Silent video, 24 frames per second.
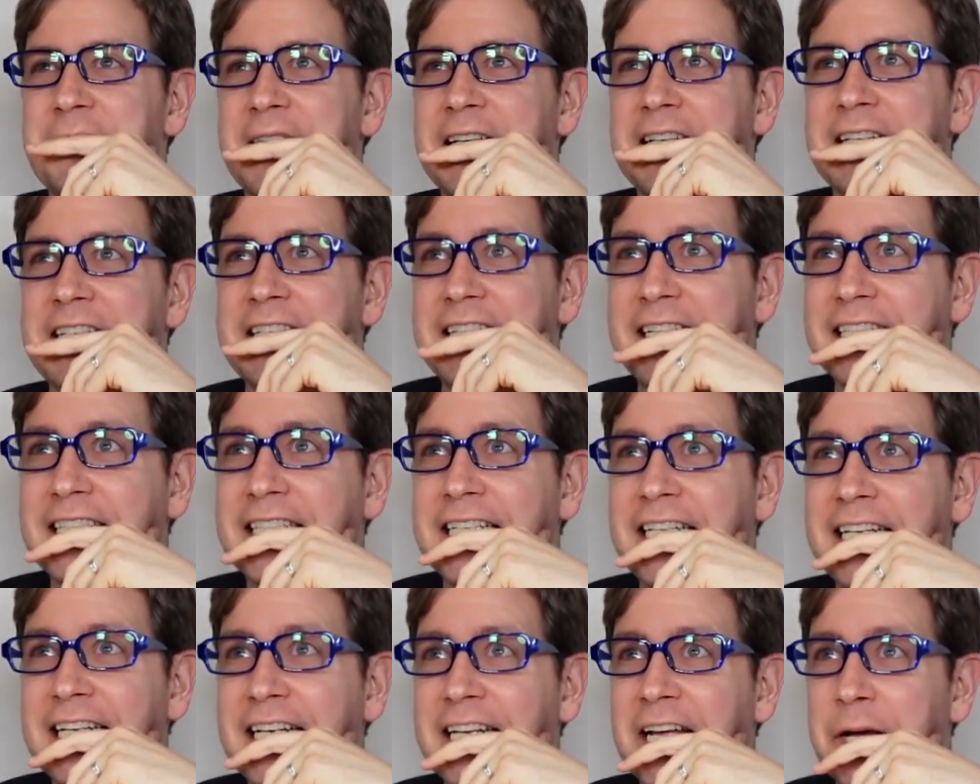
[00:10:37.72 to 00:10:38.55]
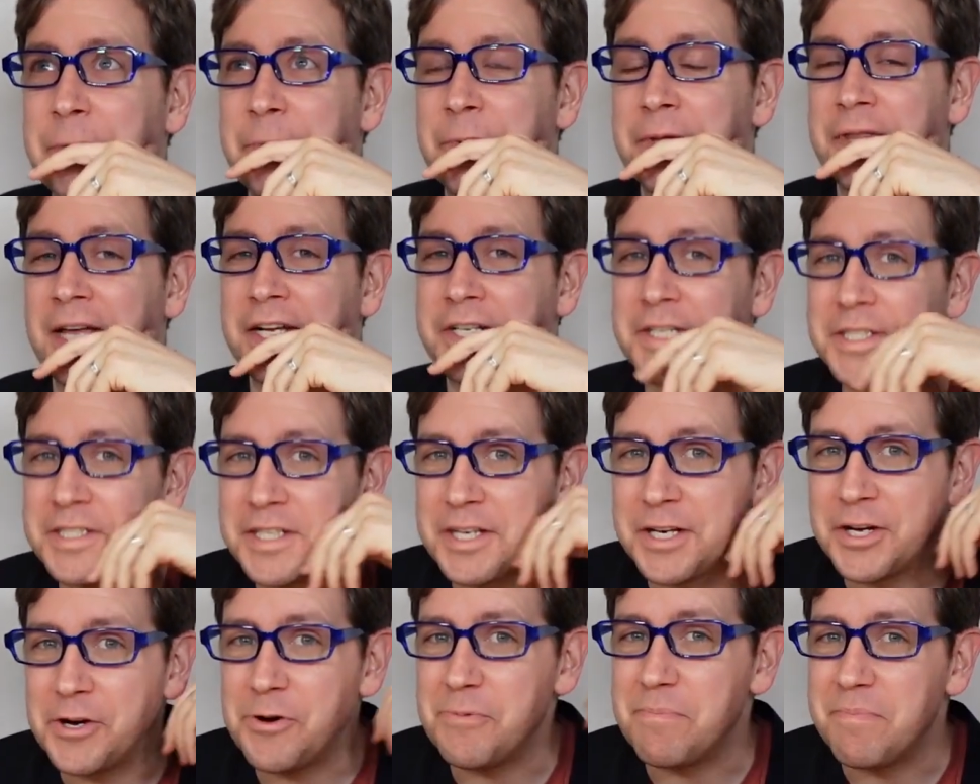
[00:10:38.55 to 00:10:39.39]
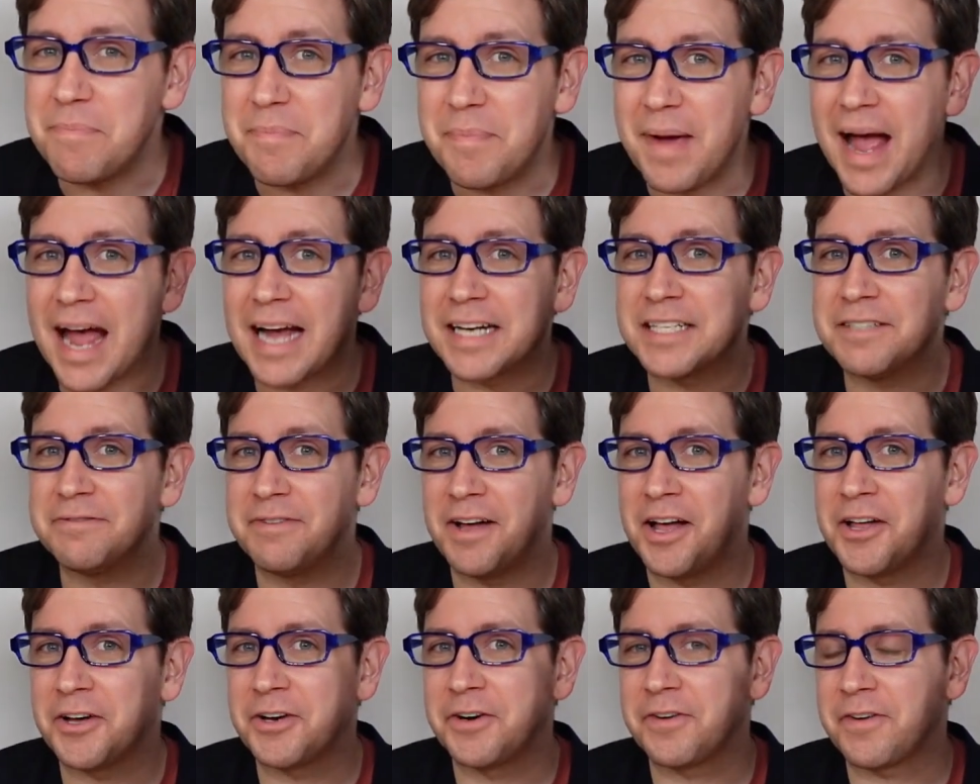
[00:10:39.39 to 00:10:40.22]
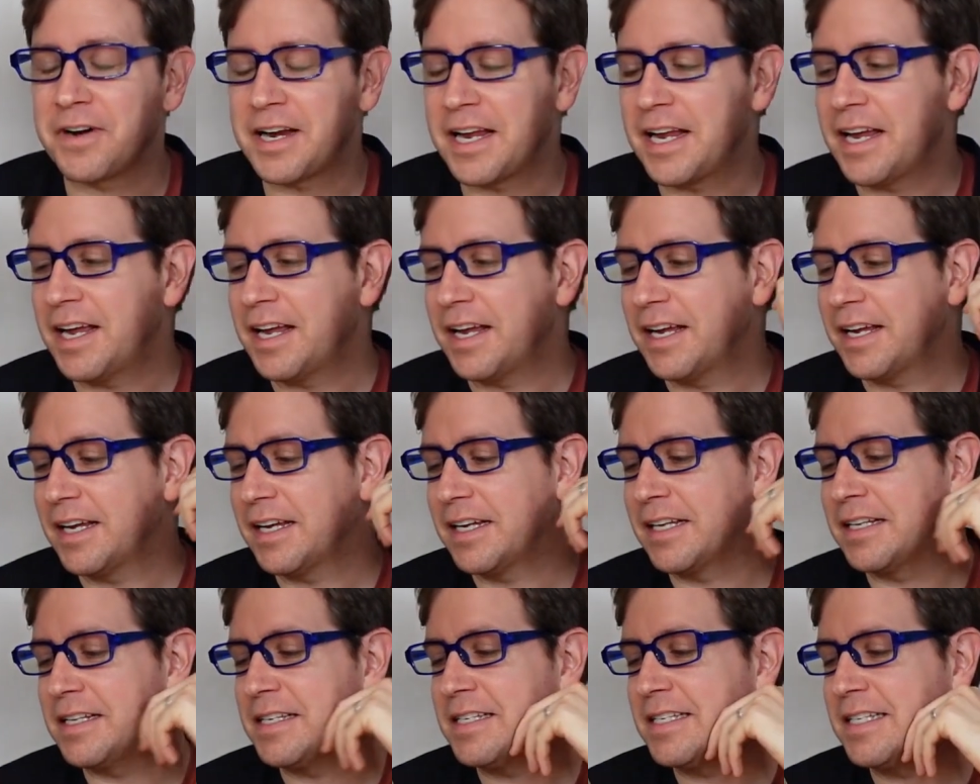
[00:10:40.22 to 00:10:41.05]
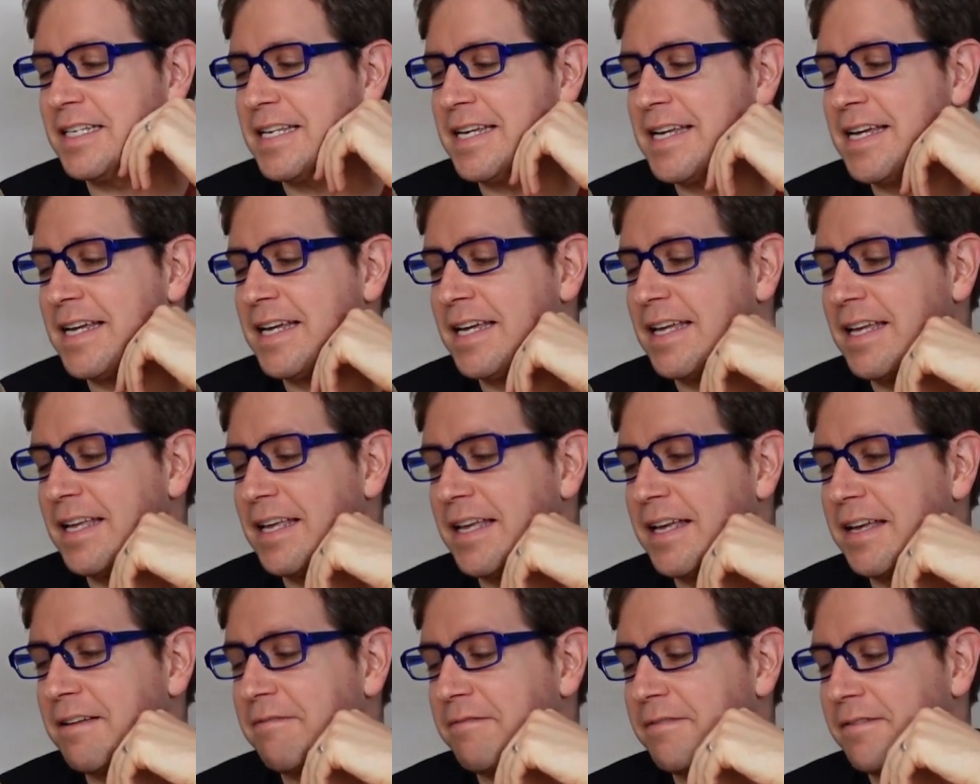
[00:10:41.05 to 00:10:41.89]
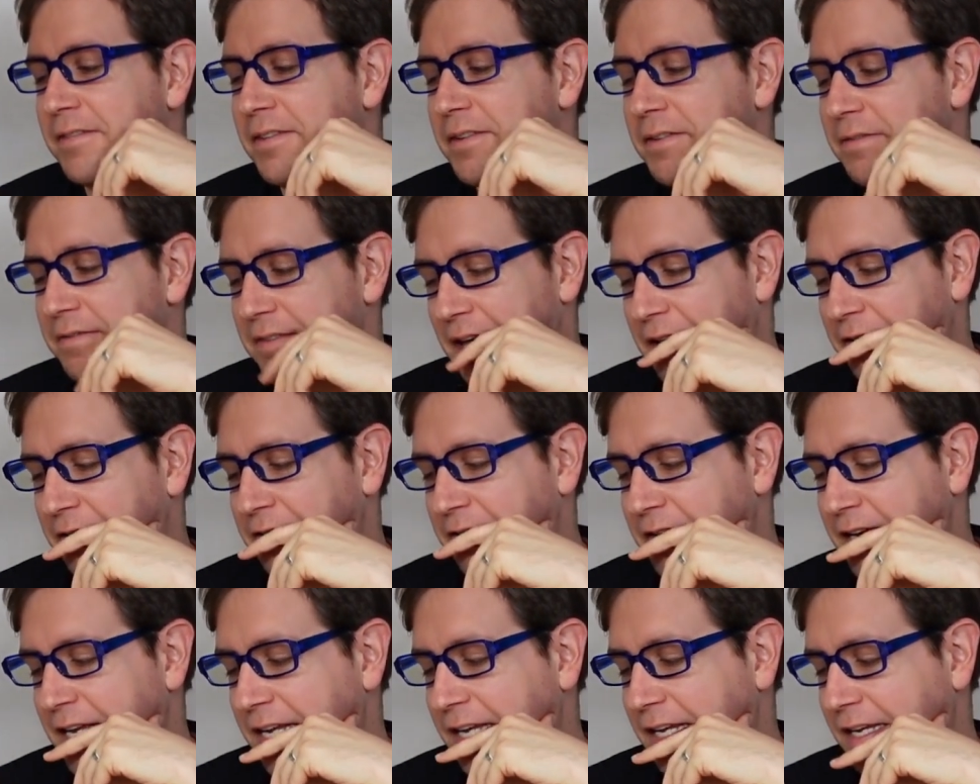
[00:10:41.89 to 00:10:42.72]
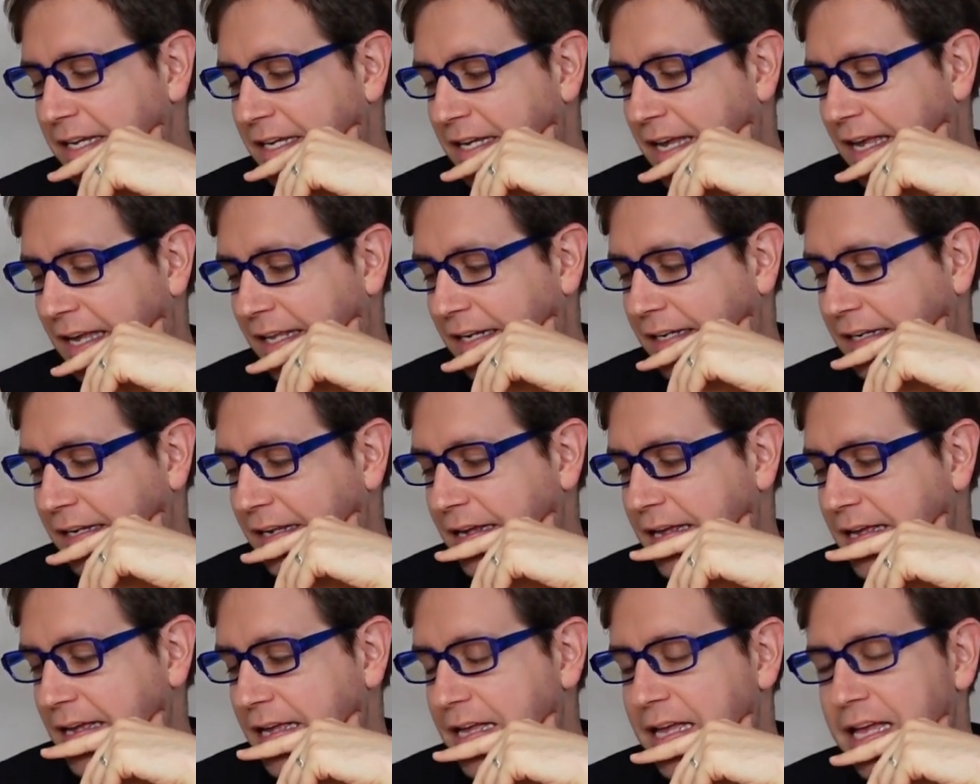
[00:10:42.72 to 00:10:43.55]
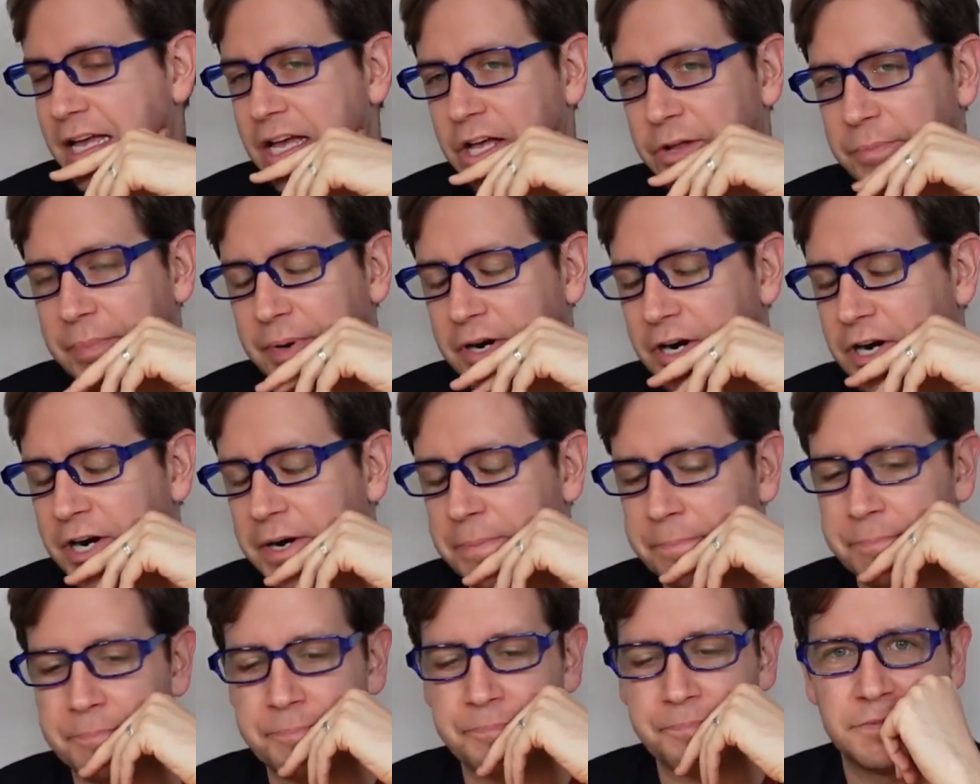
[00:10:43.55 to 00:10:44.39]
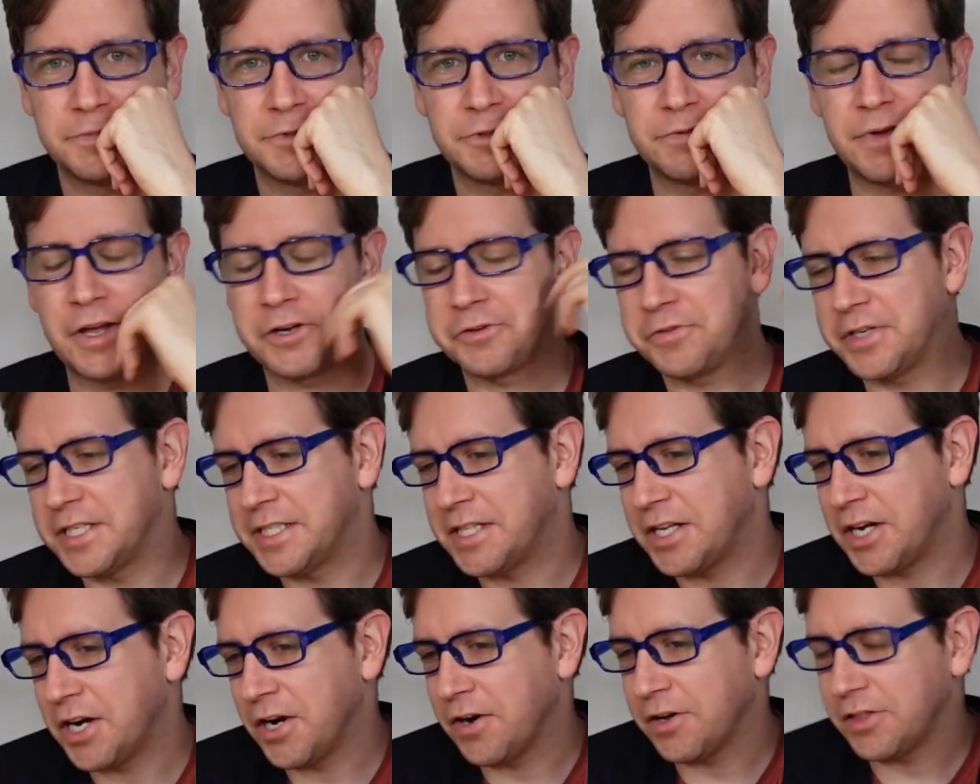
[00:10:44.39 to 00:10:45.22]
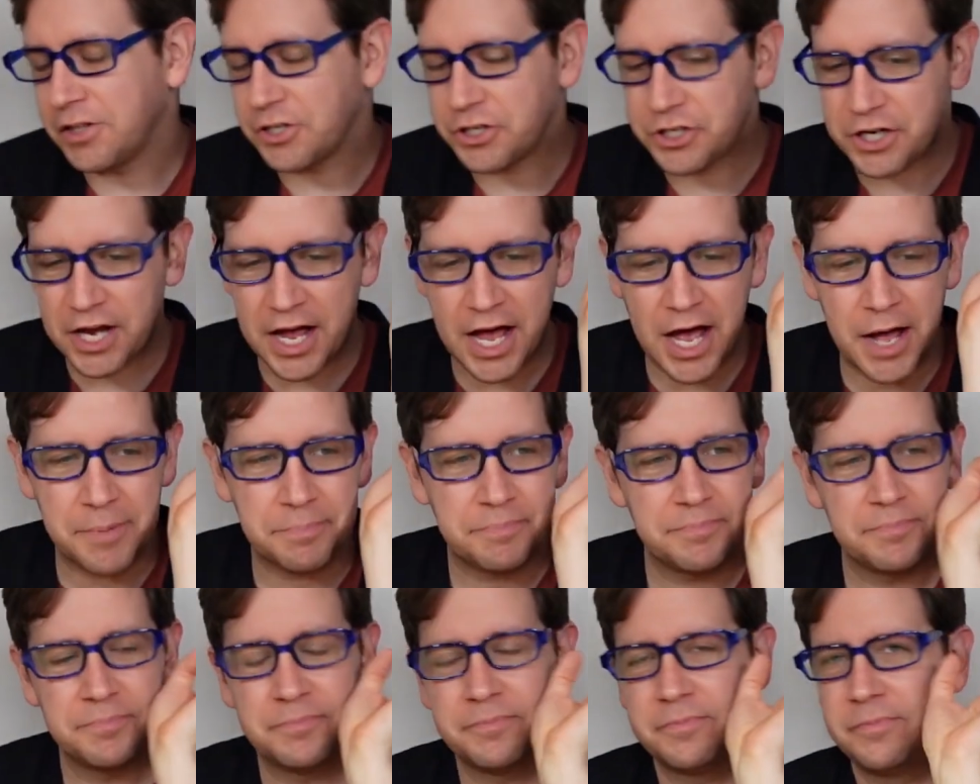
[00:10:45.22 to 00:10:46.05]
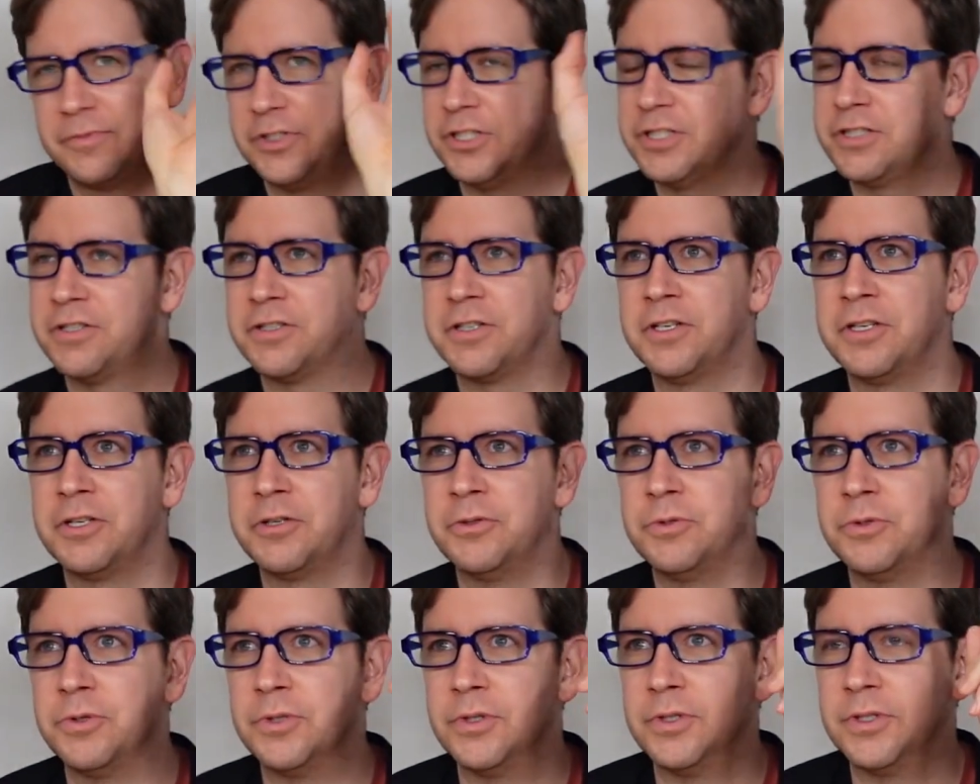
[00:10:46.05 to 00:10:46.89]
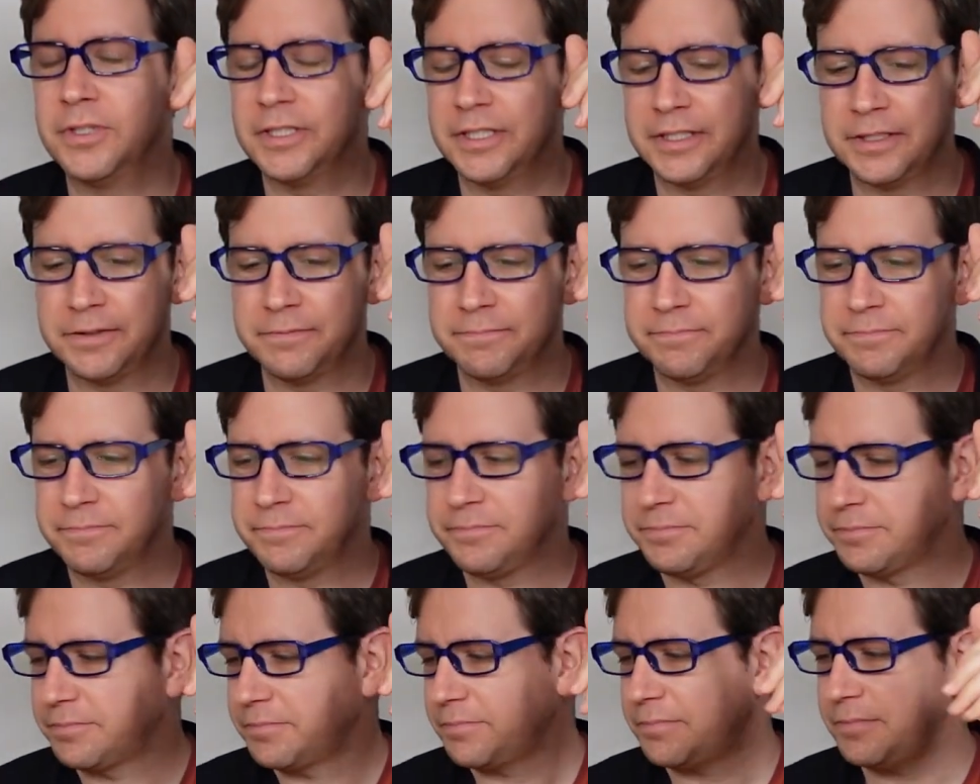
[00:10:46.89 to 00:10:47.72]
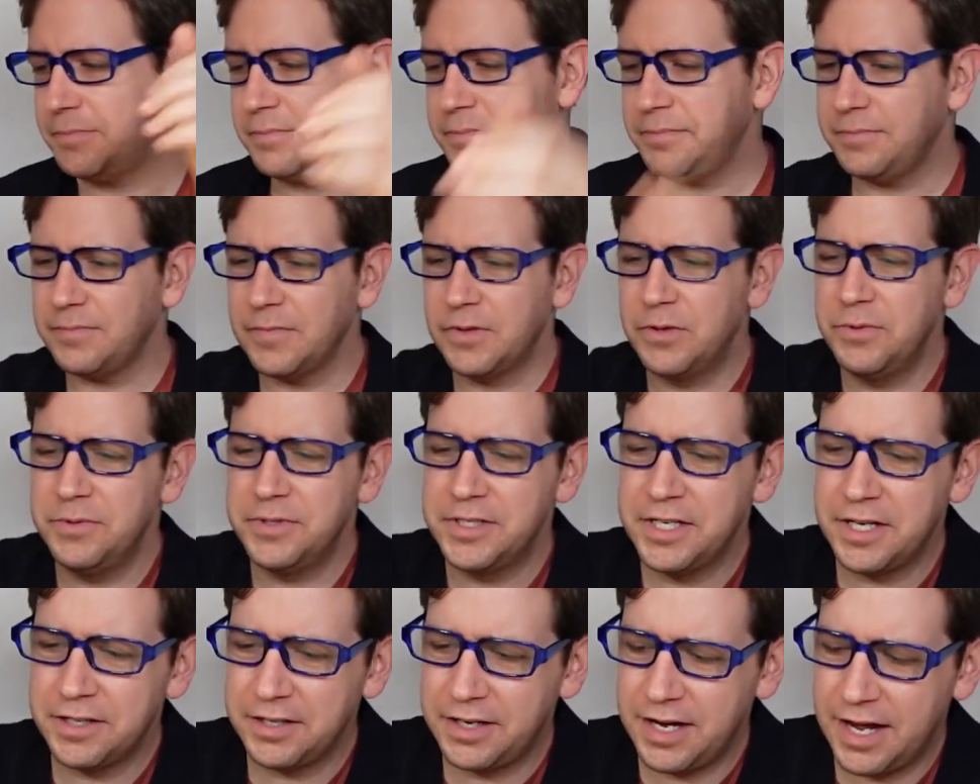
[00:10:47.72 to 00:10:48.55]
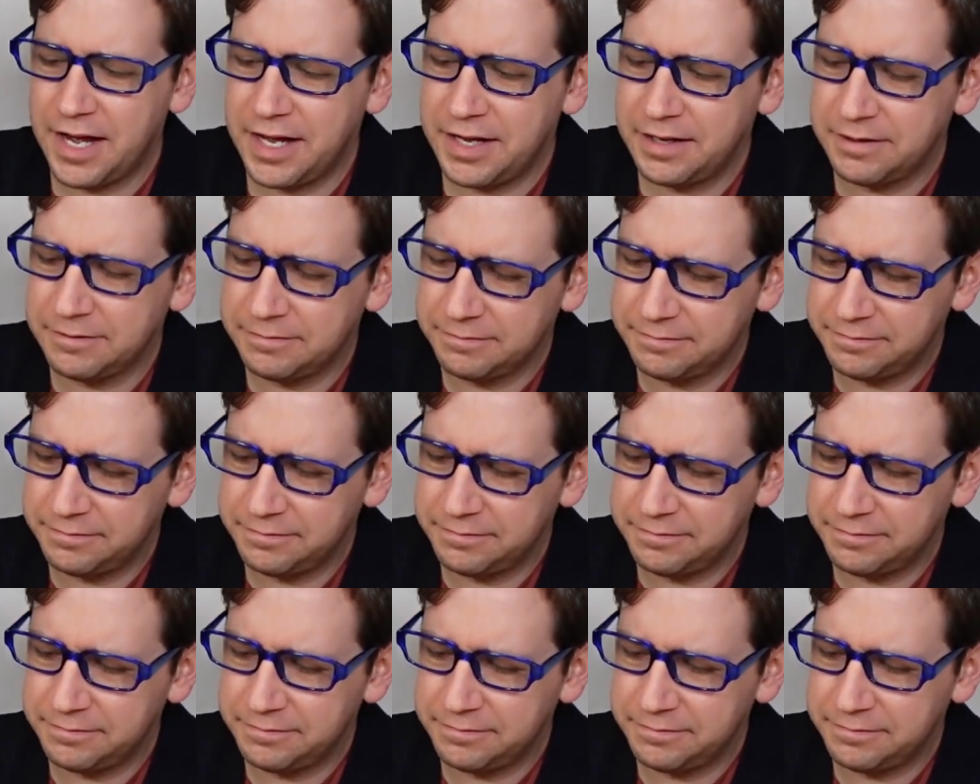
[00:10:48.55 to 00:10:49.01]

And she's going to need help with that. She's going to go back to Valkyrie and see if Valkyrie can help her. So Valkyrie's there in the shop, just looking cool. And who's the other guy?